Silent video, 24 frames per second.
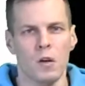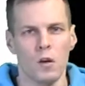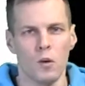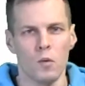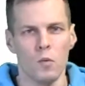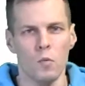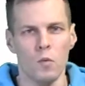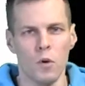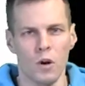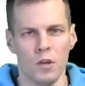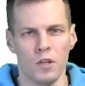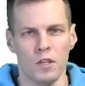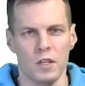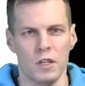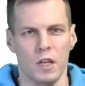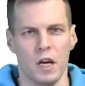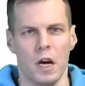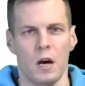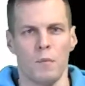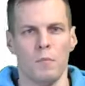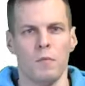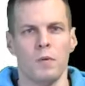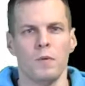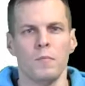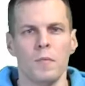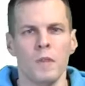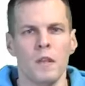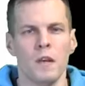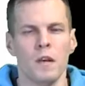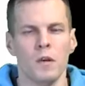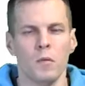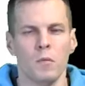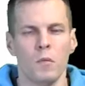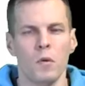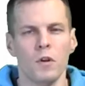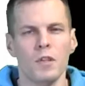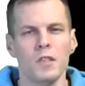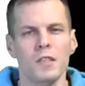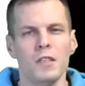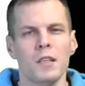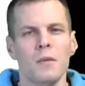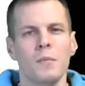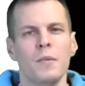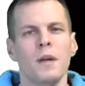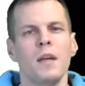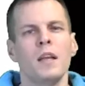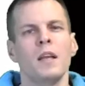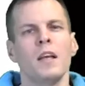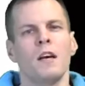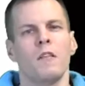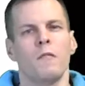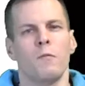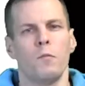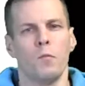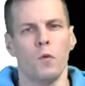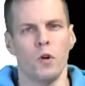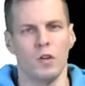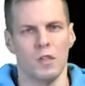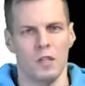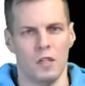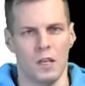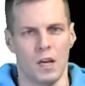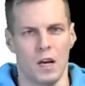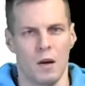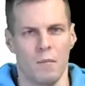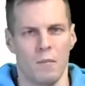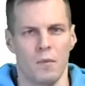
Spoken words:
What's up? What's the meaning of what's up?